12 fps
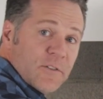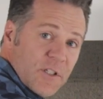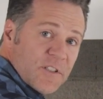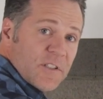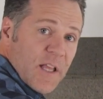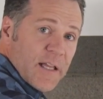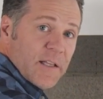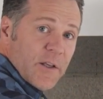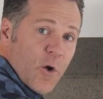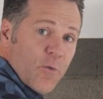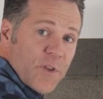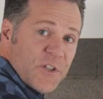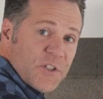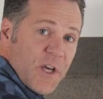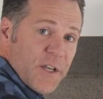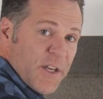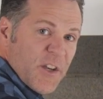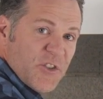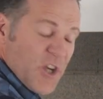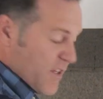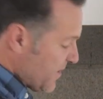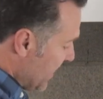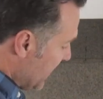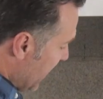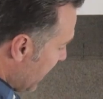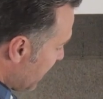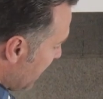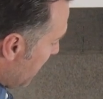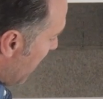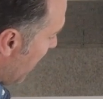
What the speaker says: just slightly over the stud and adjust the intensity